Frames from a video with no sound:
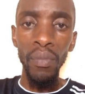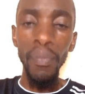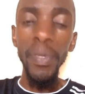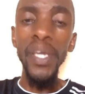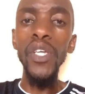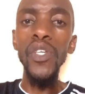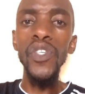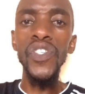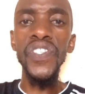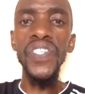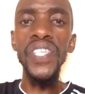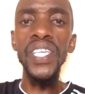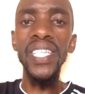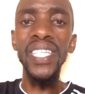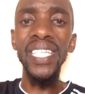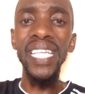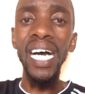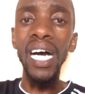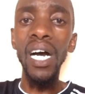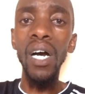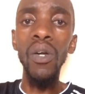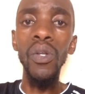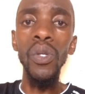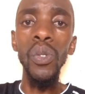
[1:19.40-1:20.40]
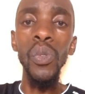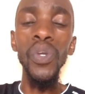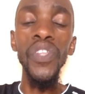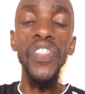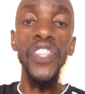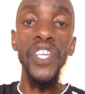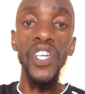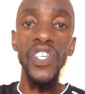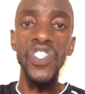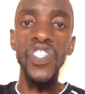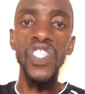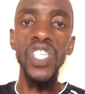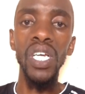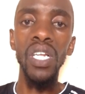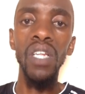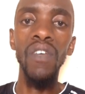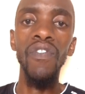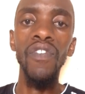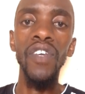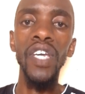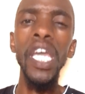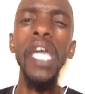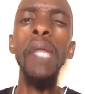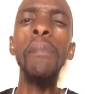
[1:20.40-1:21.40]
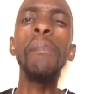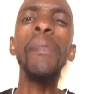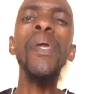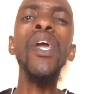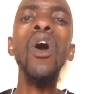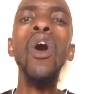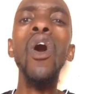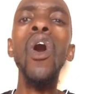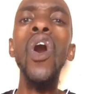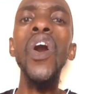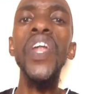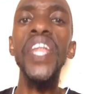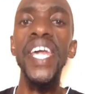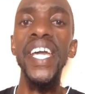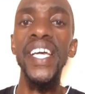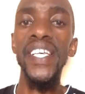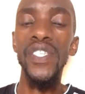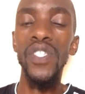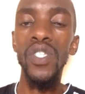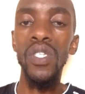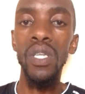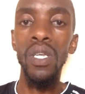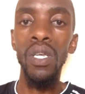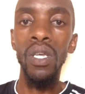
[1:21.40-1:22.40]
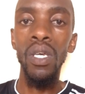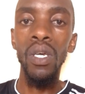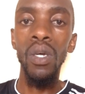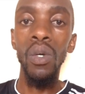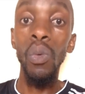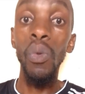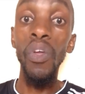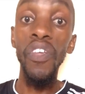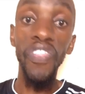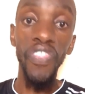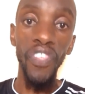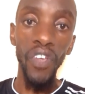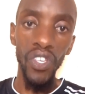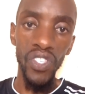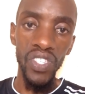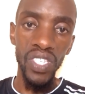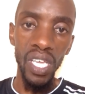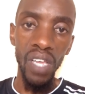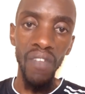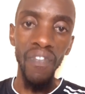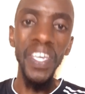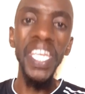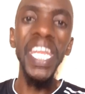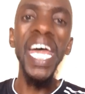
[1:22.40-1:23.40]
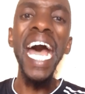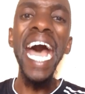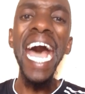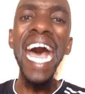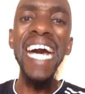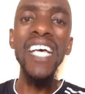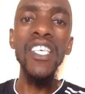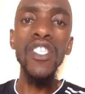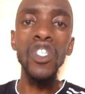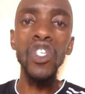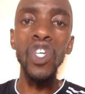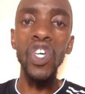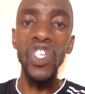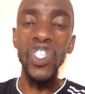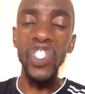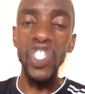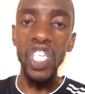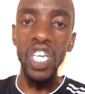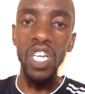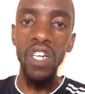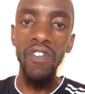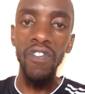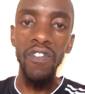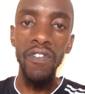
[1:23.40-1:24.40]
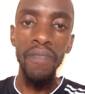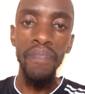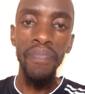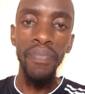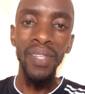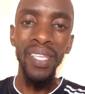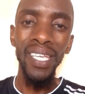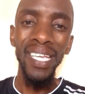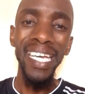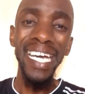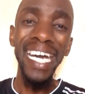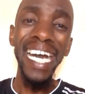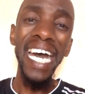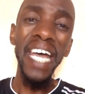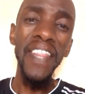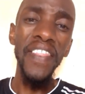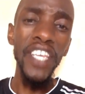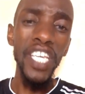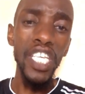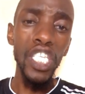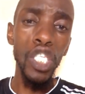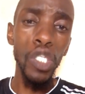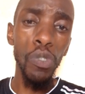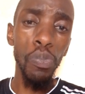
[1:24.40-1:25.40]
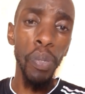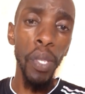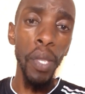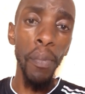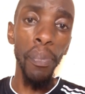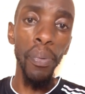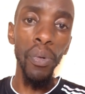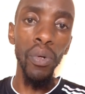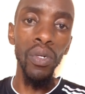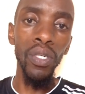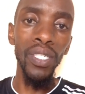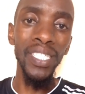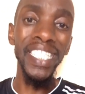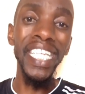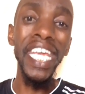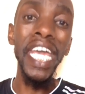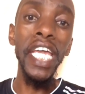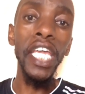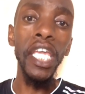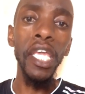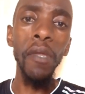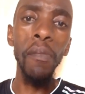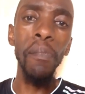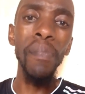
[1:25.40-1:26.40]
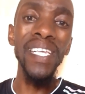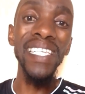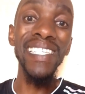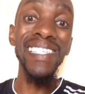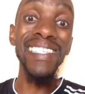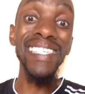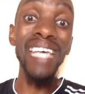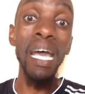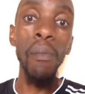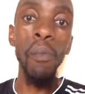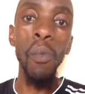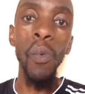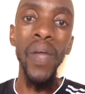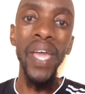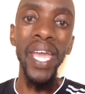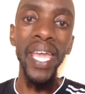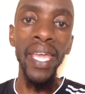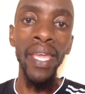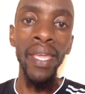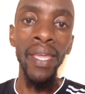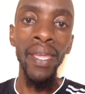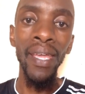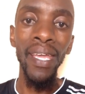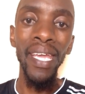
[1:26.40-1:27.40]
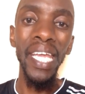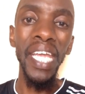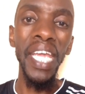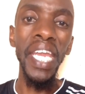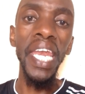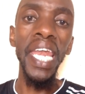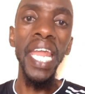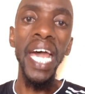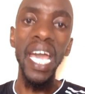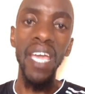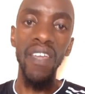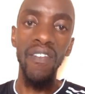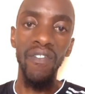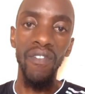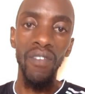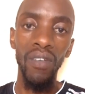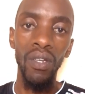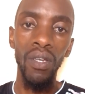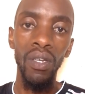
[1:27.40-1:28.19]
may you sit down with yourself and be honest with yourself and ask yourself are these people taking me somewhere in life